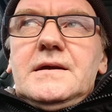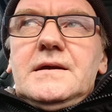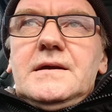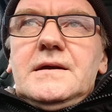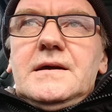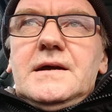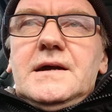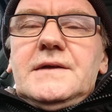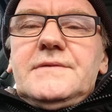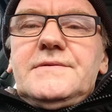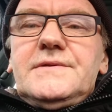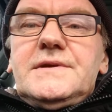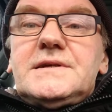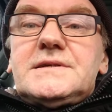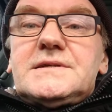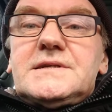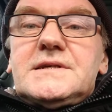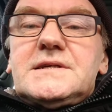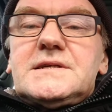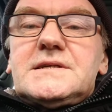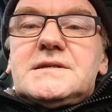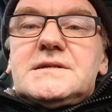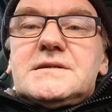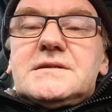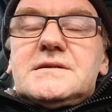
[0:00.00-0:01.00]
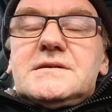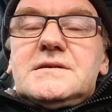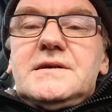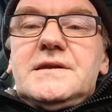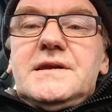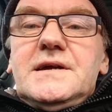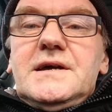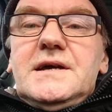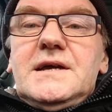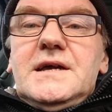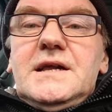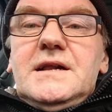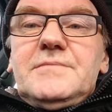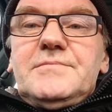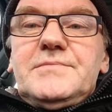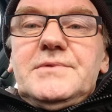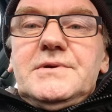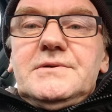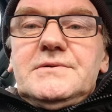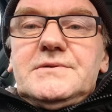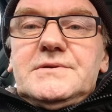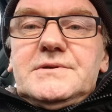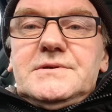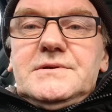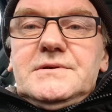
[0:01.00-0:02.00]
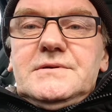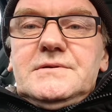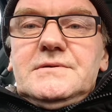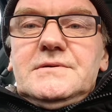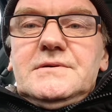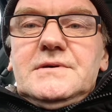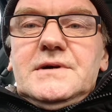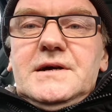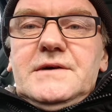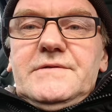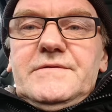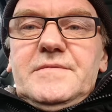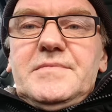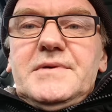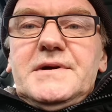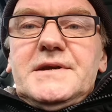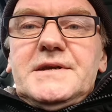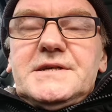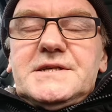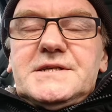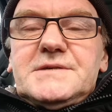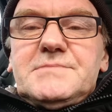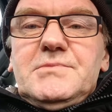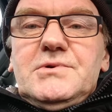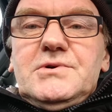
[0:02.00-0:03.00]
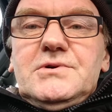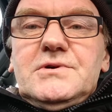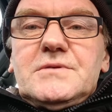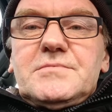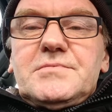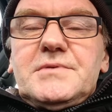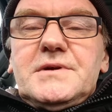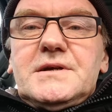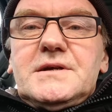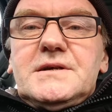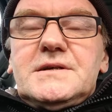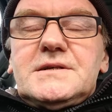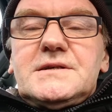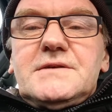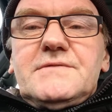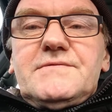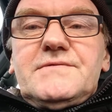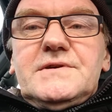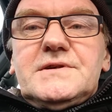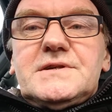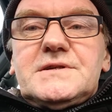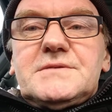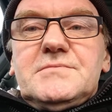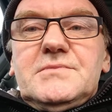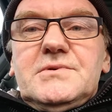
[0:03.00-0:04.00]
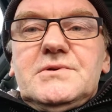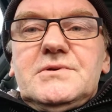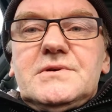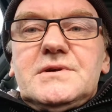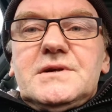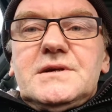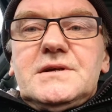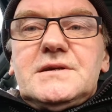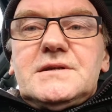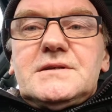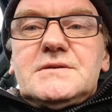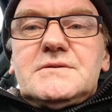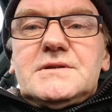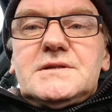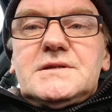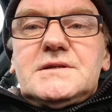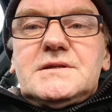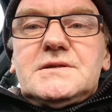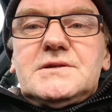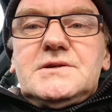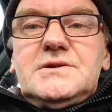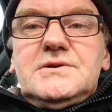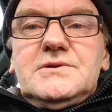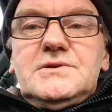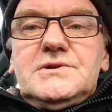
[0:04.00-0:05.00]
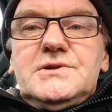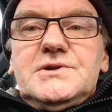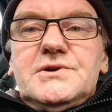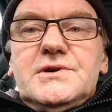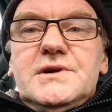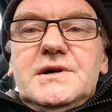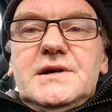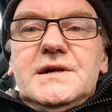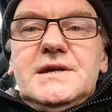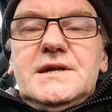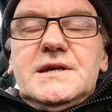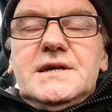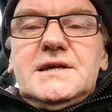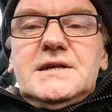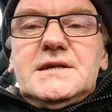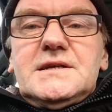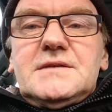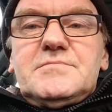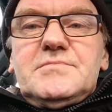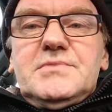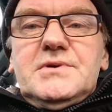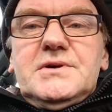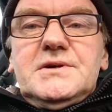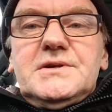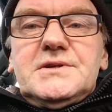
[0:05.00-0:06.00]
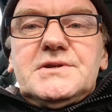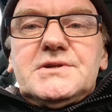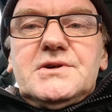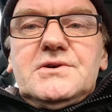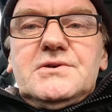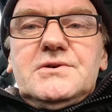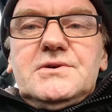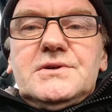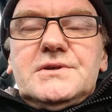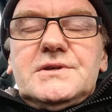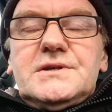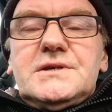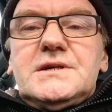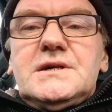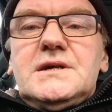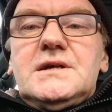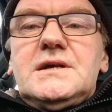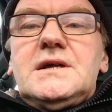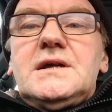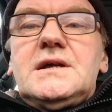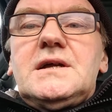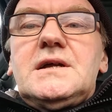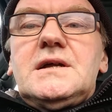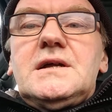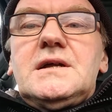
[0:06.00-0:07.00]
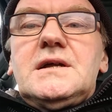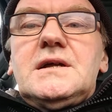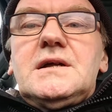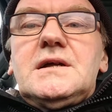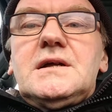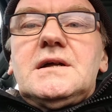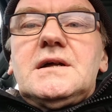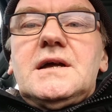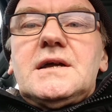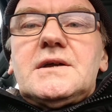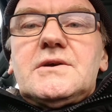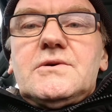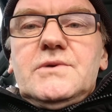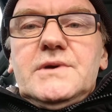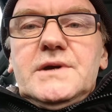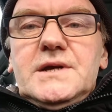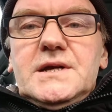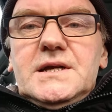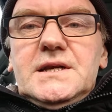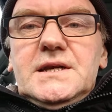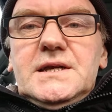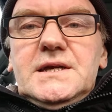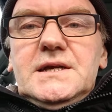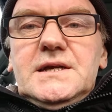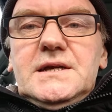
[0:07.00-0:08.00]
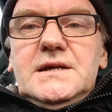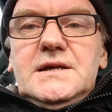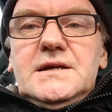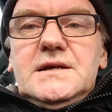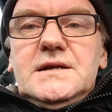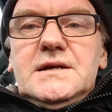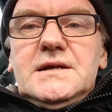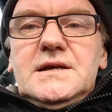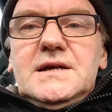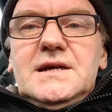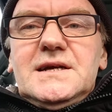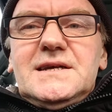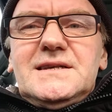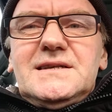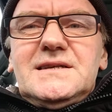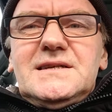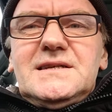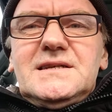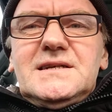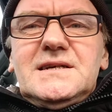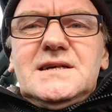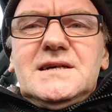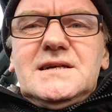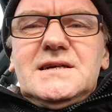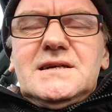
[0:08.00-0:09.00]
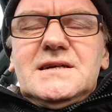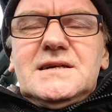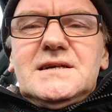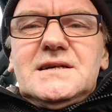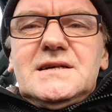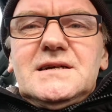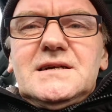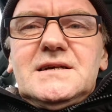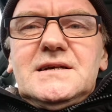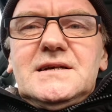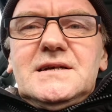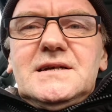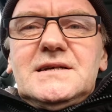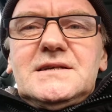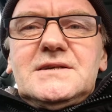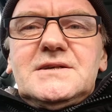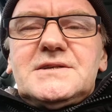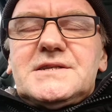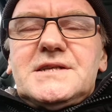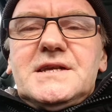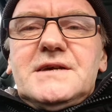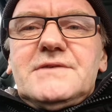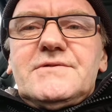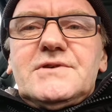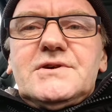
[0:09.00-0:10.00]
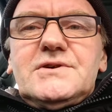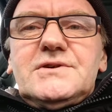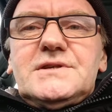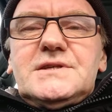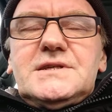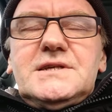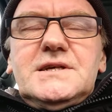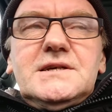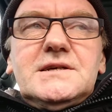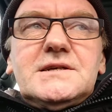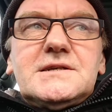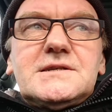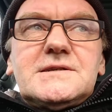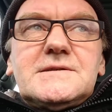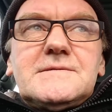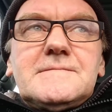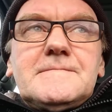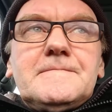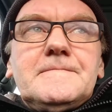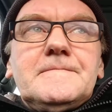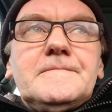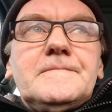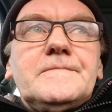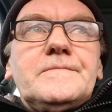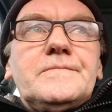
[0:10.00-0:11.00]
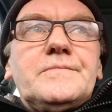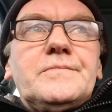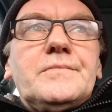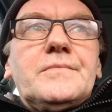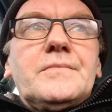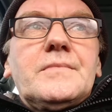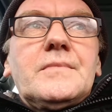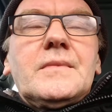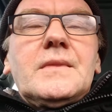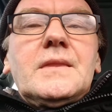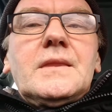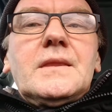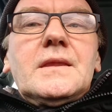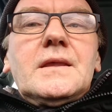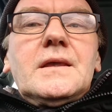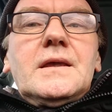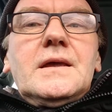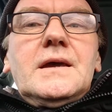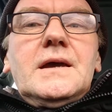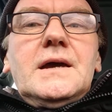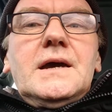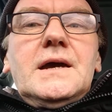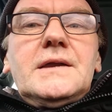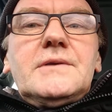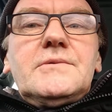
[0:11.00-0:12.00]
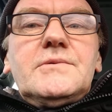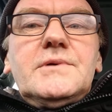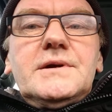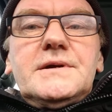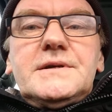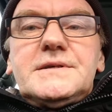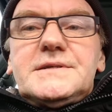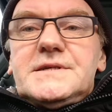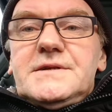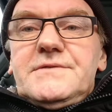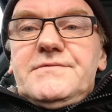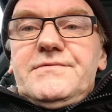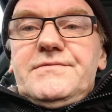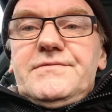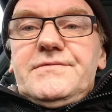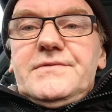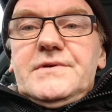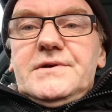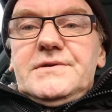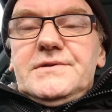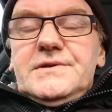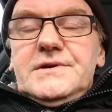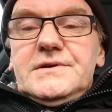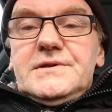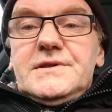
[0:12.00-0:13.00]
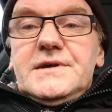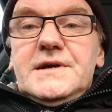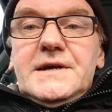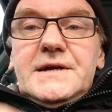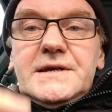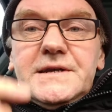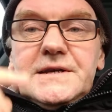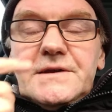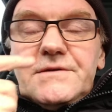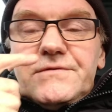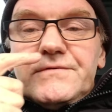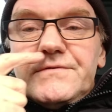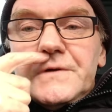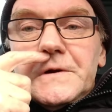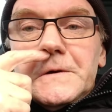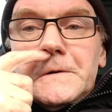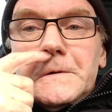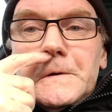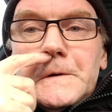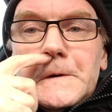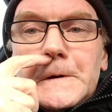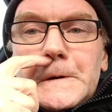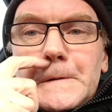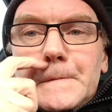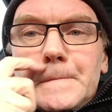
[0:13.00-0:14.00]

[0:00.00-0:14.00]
And this is going to help you to have a better smoke, because if you smoke it too dry, it burns hot quickly and it doesn't have a good taste. And whereas on the other hand, if you